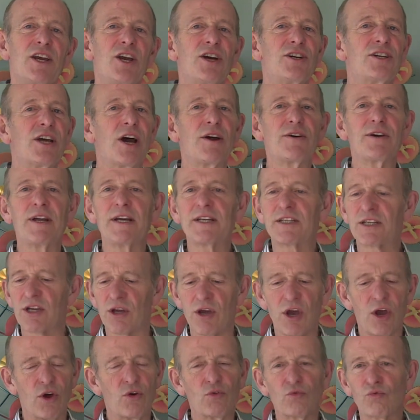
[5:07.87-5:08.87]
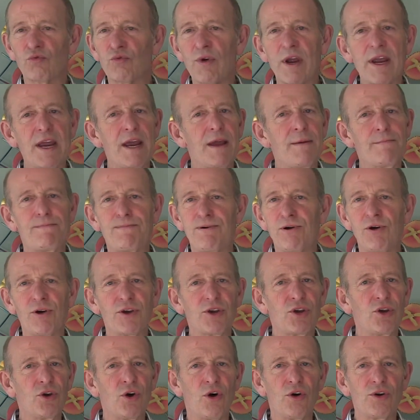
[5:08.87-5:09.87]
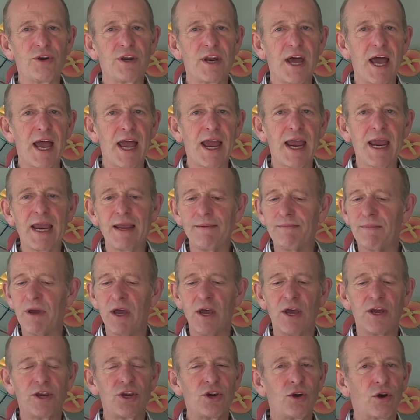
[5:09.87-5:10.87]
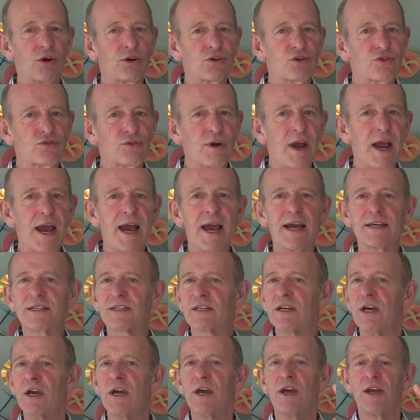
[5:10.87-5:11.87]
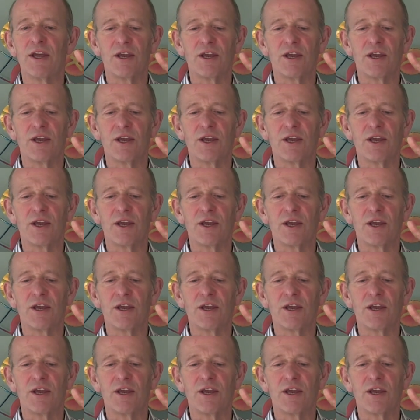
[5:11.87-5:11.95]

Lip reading: you don't need to re-input your name, your address,